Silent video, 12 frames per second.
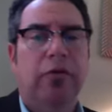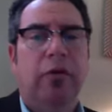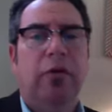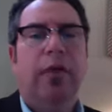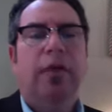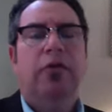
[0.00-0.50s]

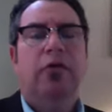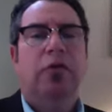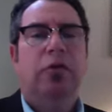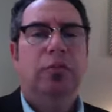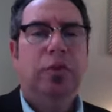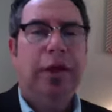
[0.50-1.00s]
So
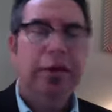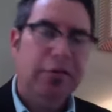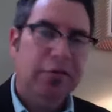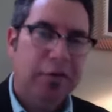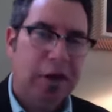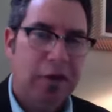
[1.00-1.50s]

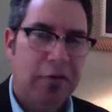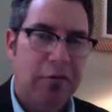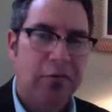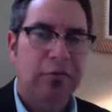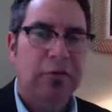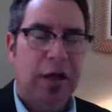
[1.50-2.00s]
complexify
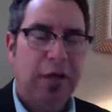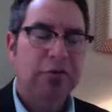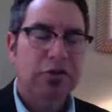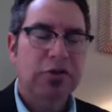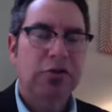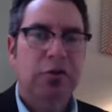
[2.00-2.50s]
your life
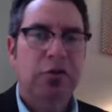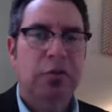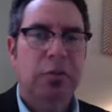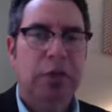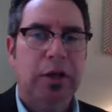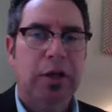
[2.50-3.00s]
just a
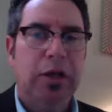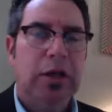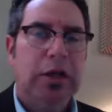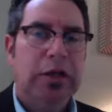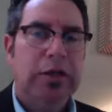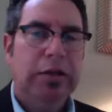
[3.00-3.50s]
little bit
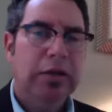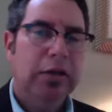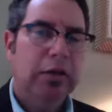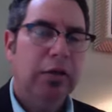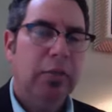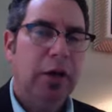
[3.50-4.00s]
and
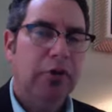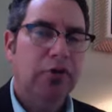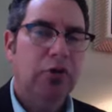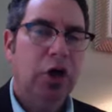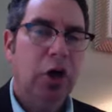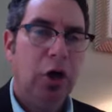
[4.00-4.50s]
think about
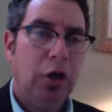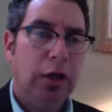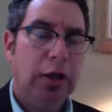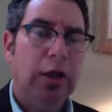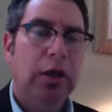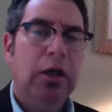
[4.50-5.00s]
your
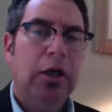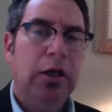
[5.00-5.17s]
calling